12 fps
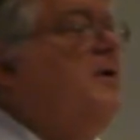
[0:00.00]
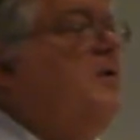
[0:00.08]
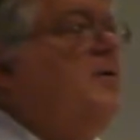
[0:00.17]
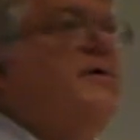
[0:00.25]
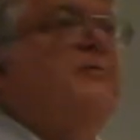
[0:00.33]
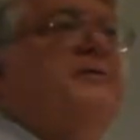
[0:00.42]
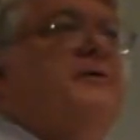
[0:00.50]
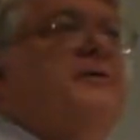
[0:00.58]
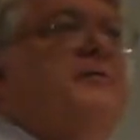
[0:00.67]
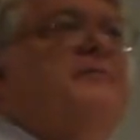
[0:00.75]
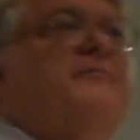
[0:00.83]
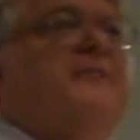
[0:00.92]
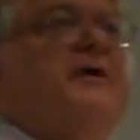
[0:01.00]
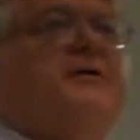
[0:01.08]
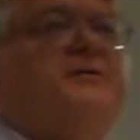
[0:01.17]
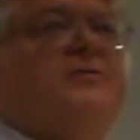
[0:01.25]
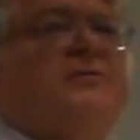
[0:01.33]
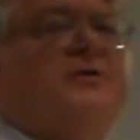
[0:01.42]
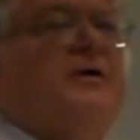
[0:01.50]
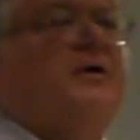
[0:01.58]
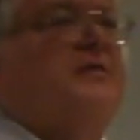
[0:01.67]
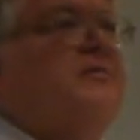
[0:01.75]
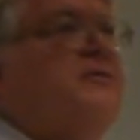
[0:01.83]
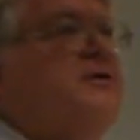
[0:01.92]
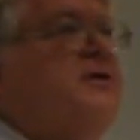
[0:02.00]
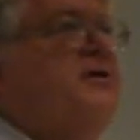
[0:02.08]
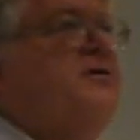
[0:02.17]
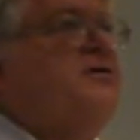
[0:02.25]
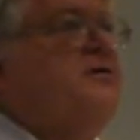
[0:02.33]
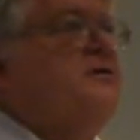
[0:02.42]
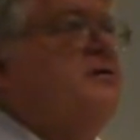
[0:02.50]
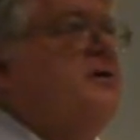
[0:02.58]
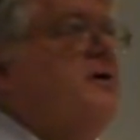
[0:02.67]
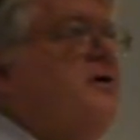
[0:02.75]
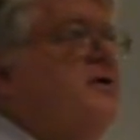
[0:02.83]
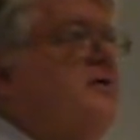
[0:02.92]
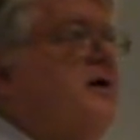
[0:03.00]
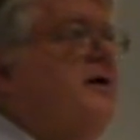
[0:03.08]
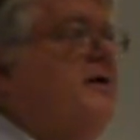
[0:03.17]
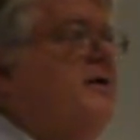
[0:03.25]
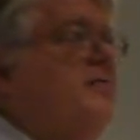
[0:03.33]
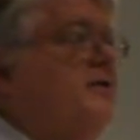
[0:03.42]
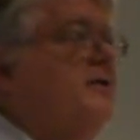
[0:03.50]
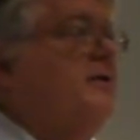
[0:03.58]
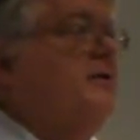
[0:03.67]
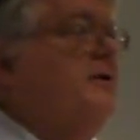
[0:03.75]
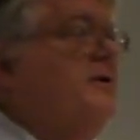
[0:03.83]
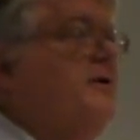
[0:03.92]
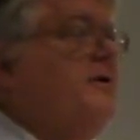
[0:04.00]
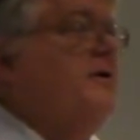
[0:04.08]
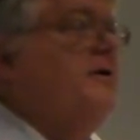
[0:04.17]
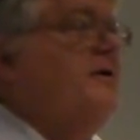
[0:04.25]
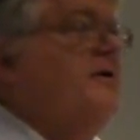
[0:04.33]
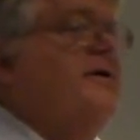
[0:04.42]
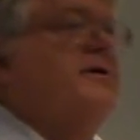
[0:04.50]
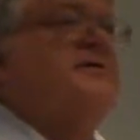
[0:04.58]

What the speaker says: They were even being sold through a Sears online outlet, and